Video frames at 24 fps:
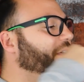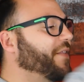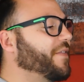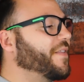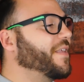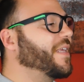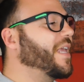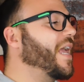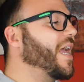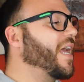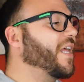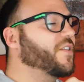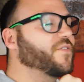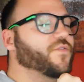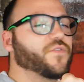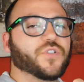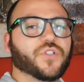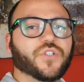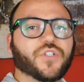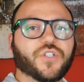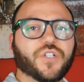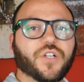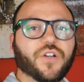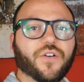the
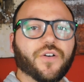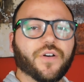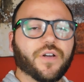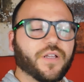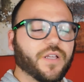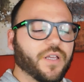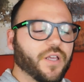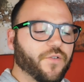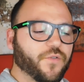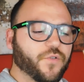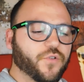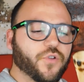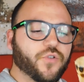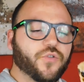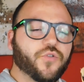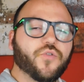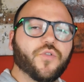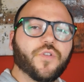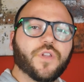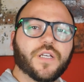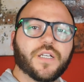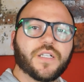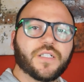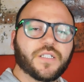adversary. If you don't do
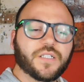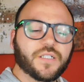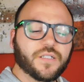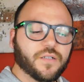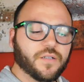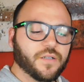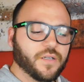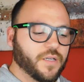this,